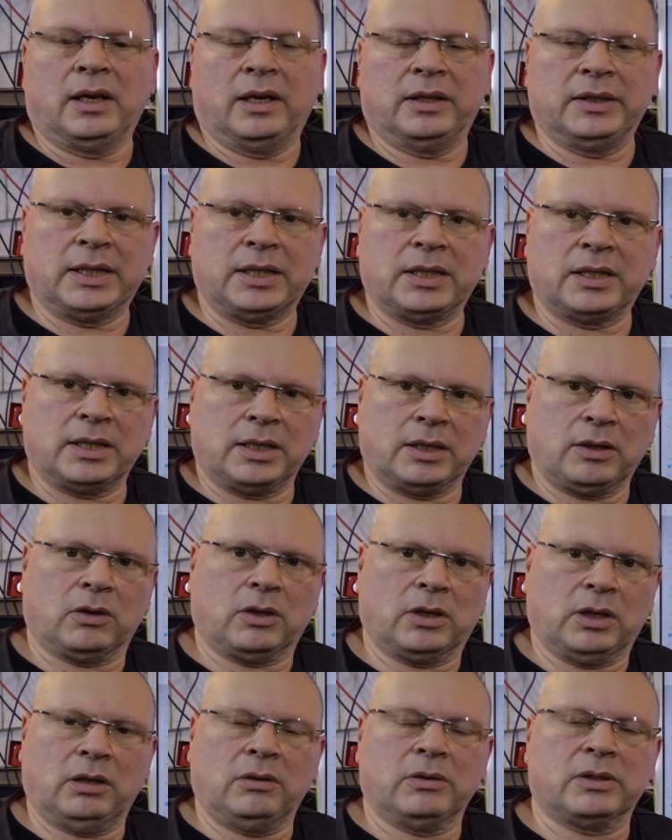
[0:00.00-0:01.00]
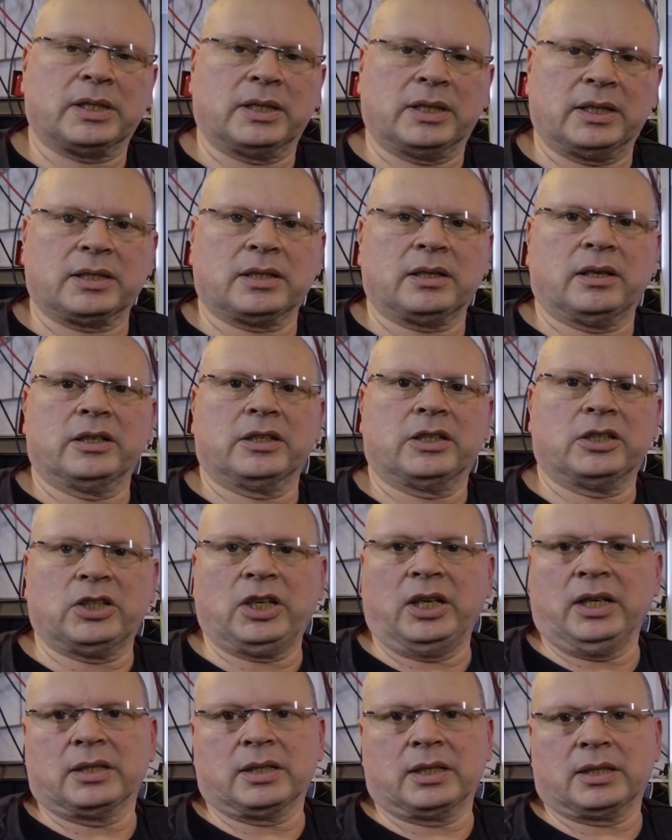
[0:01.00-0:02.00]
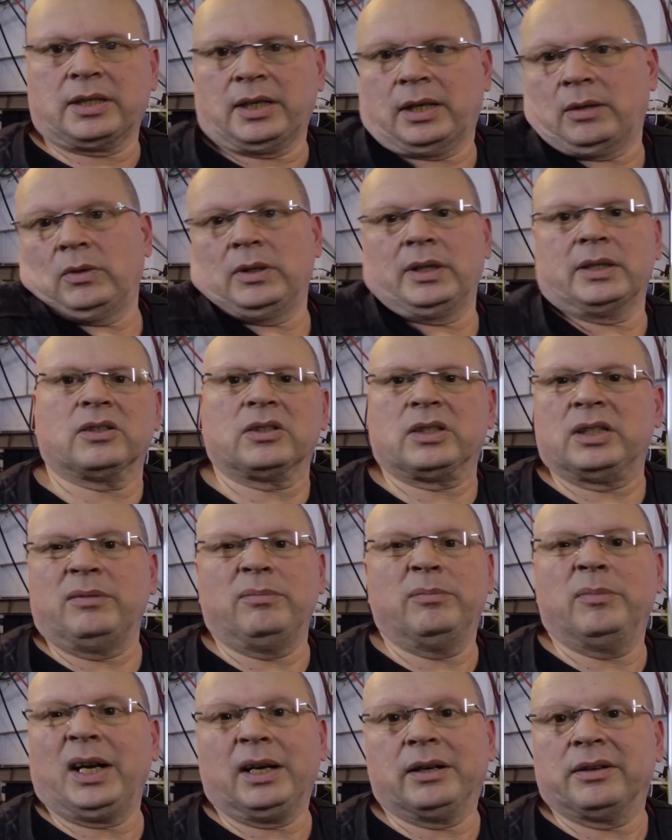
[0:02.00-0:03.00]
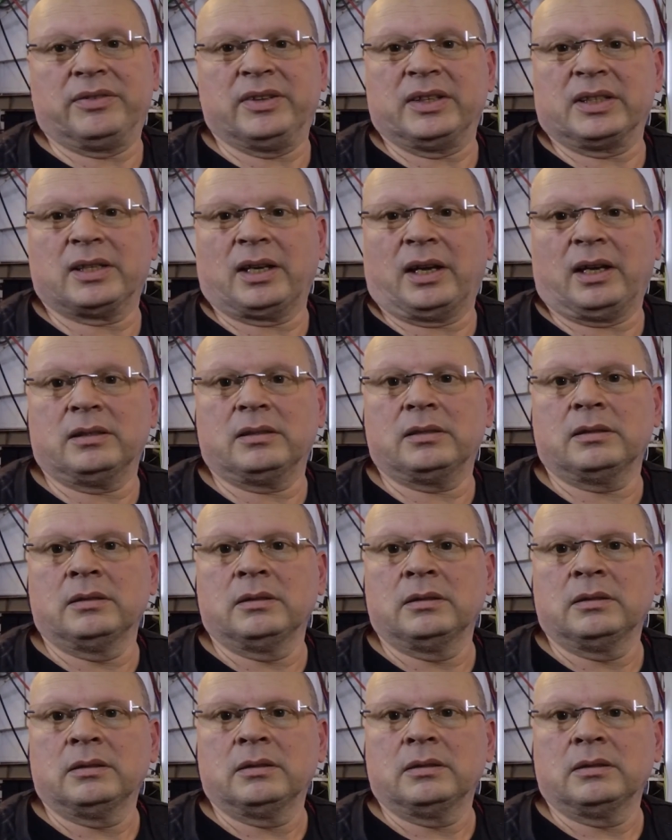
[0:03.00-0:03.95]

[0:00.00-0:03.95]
And then as it got closer, they started to change it, saying, well, it doesn't even matter if it sets.